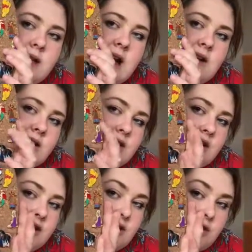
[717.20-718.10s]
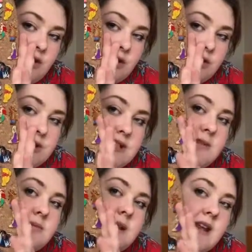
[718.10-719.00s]
characters on their
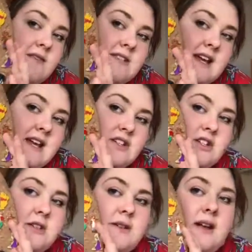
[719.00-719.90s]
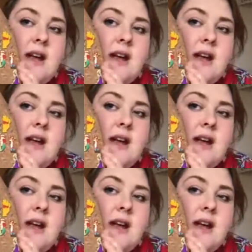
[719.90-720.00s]
lonesome kind of section.